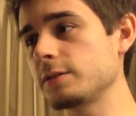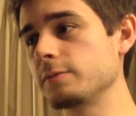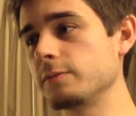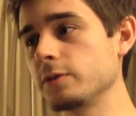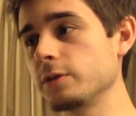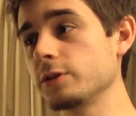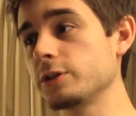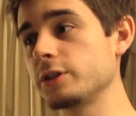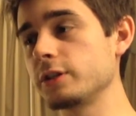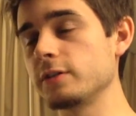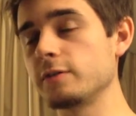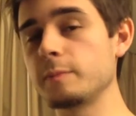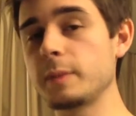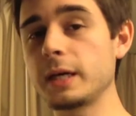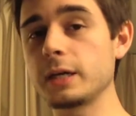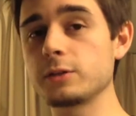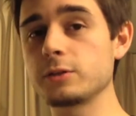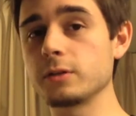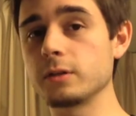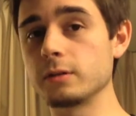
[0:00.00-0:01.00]
version of
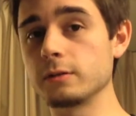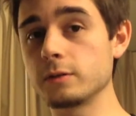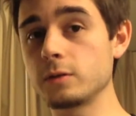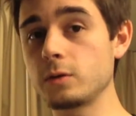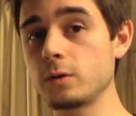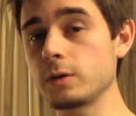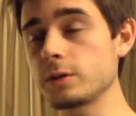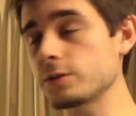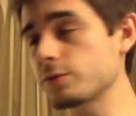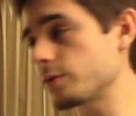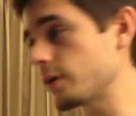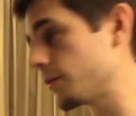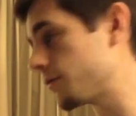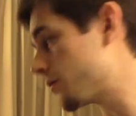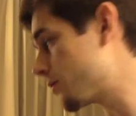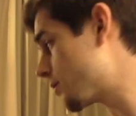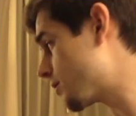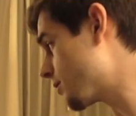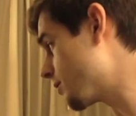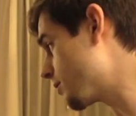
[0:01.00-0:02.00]
Megatron, of course,
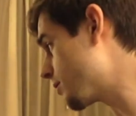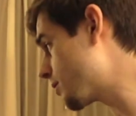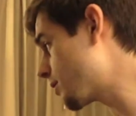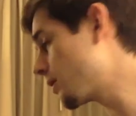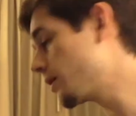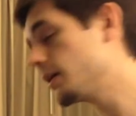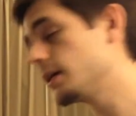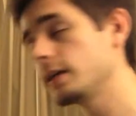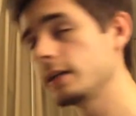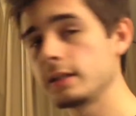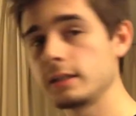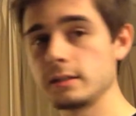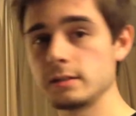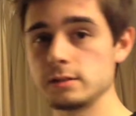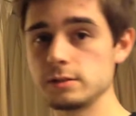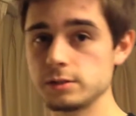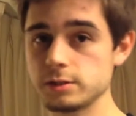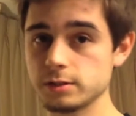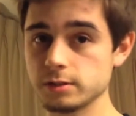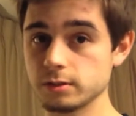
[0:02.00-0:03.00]
references
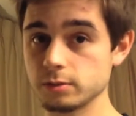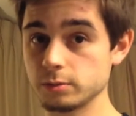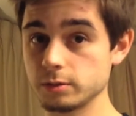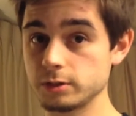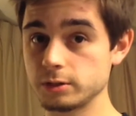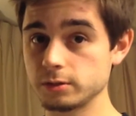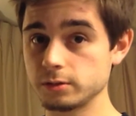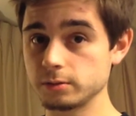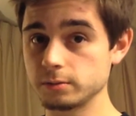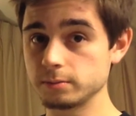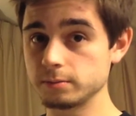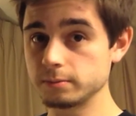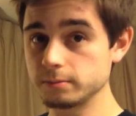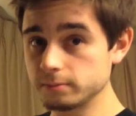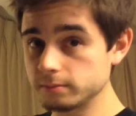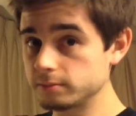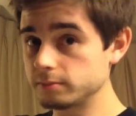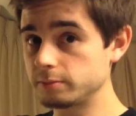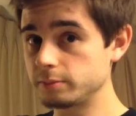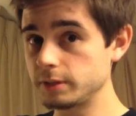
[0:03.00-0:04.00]
his original
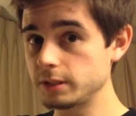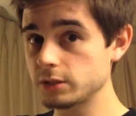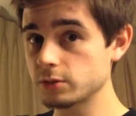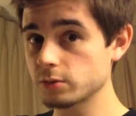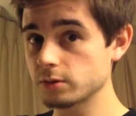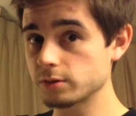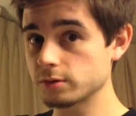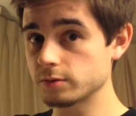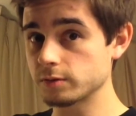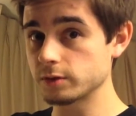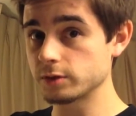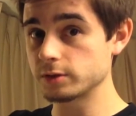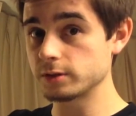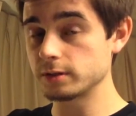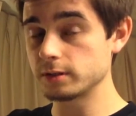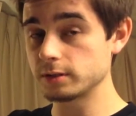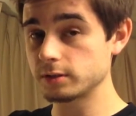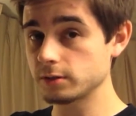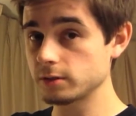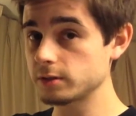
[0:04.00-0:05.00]
Beast Wars version
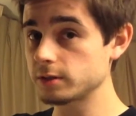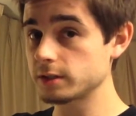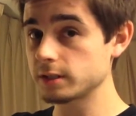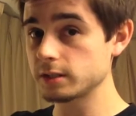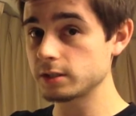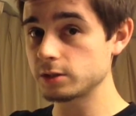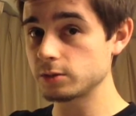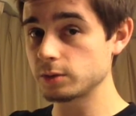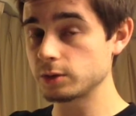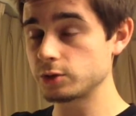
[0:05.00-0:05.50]
that turns into a